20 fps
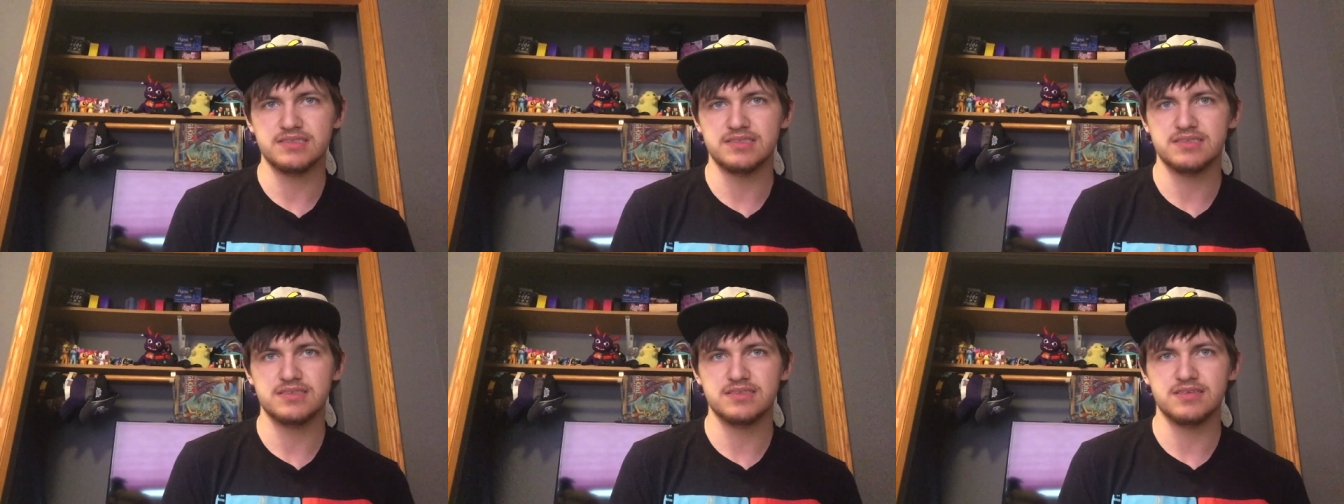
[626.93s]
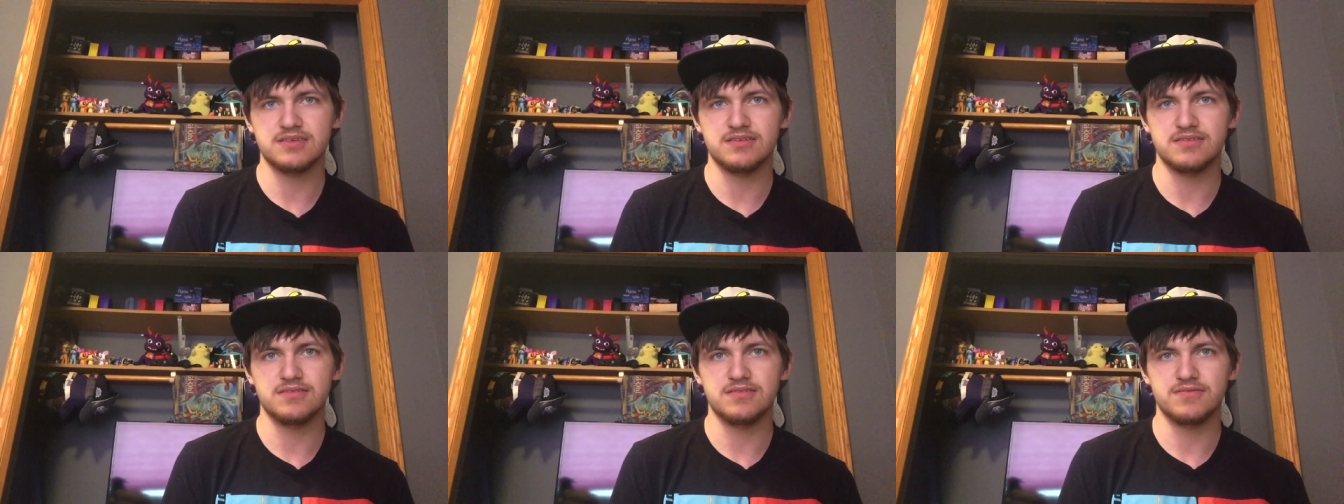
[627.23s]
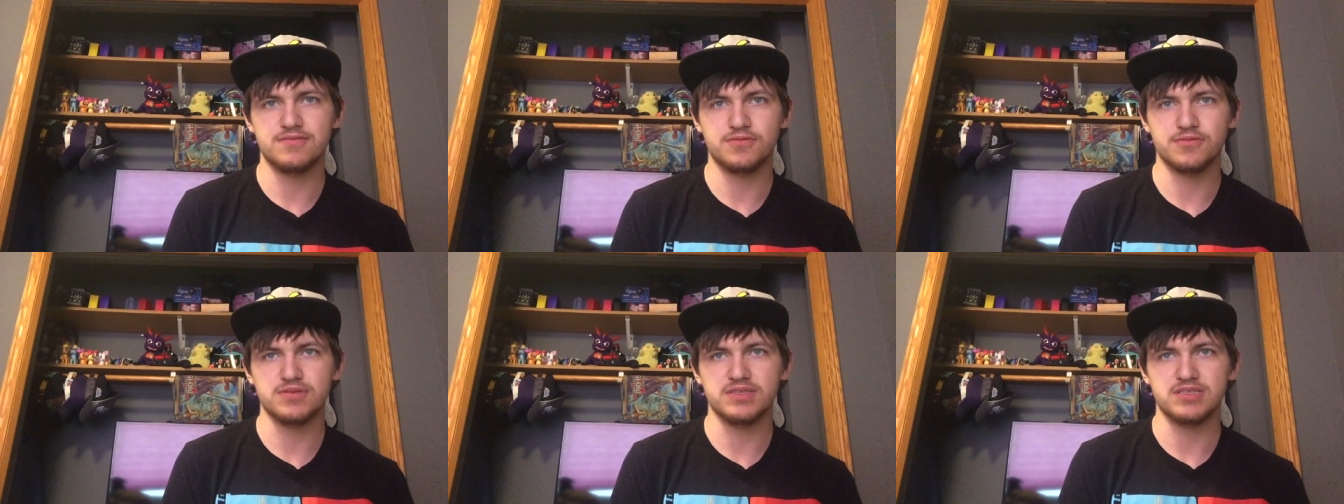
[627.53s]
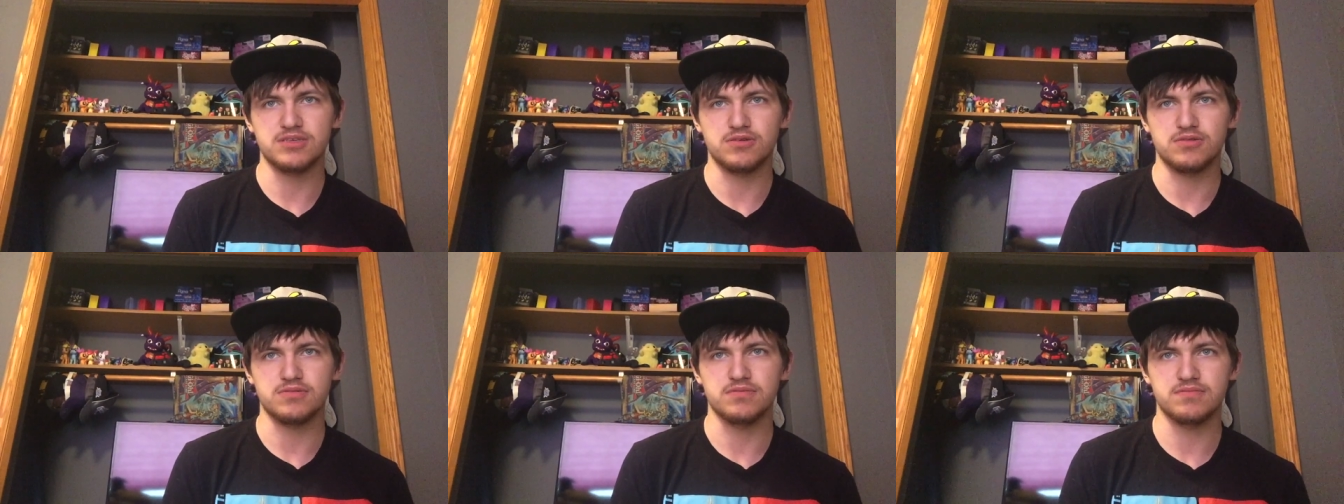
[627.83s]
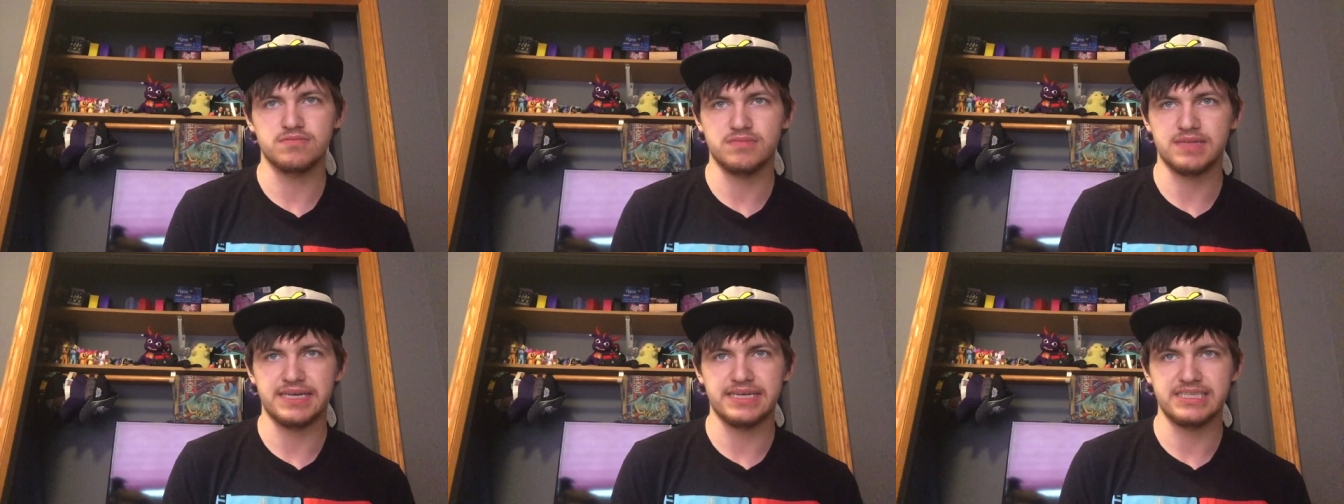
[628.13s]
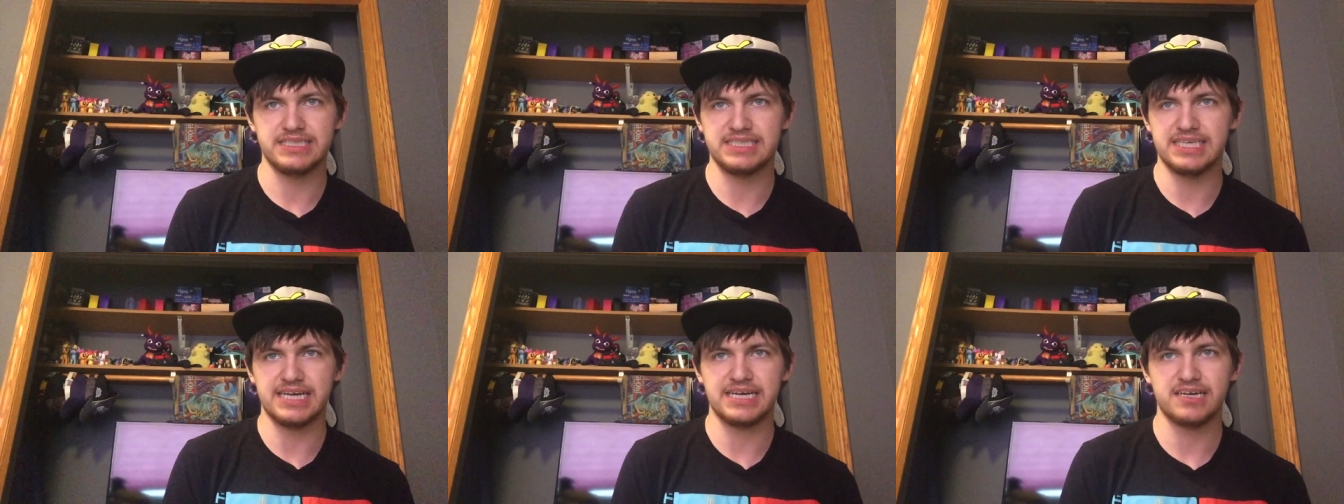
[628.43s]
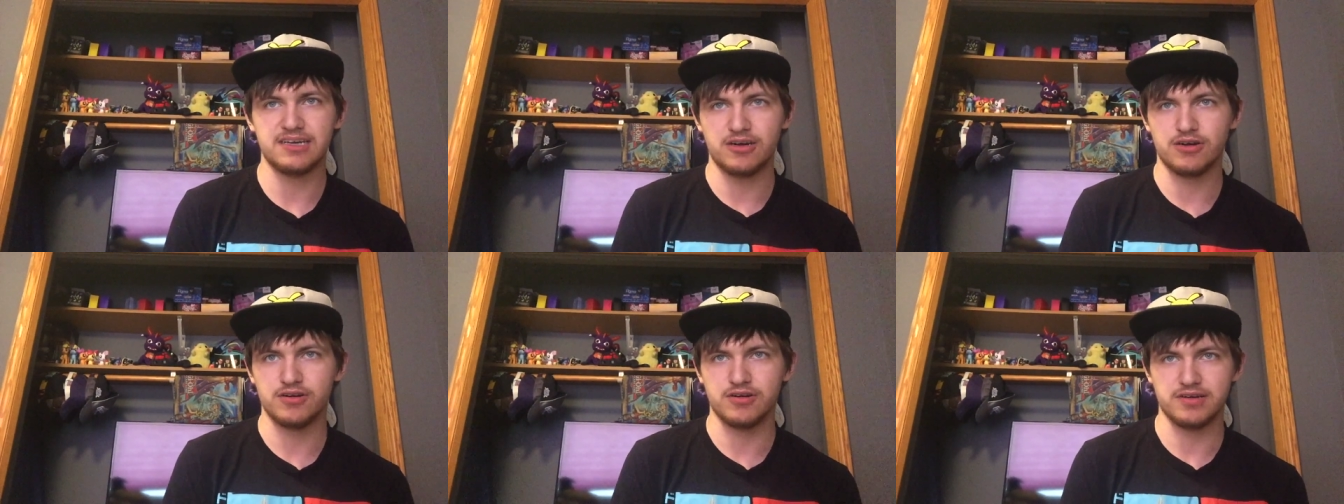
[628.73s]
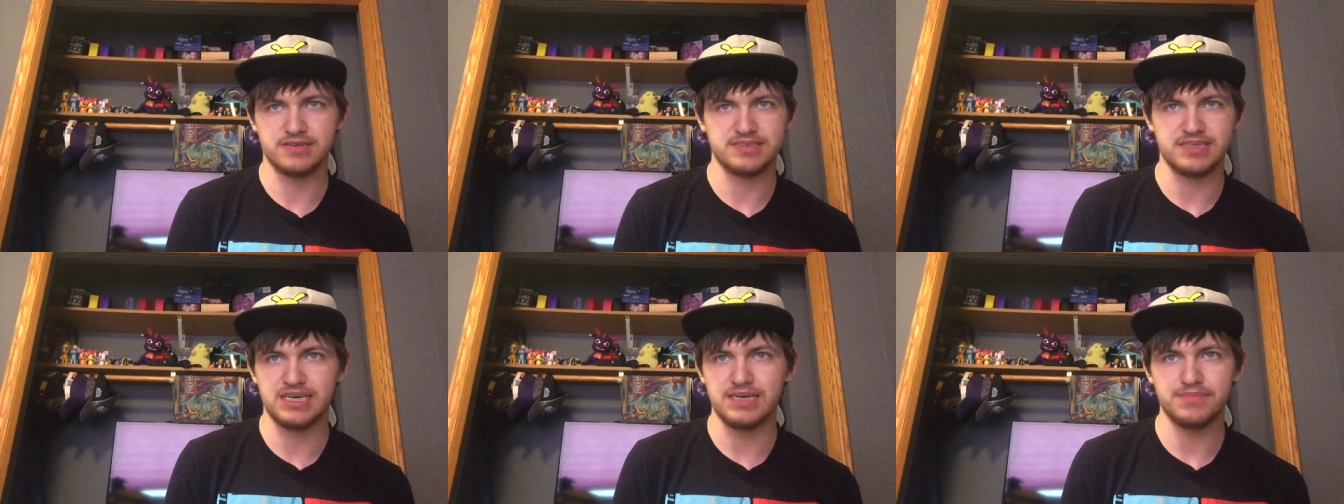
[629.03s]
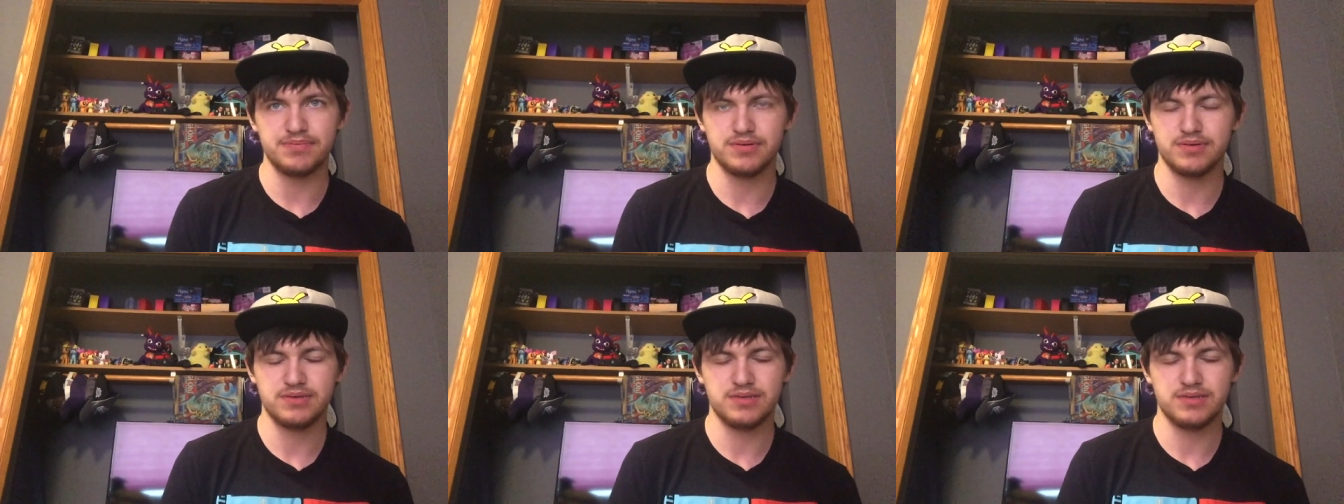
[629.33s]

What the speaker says: So for this whole like deck archetype,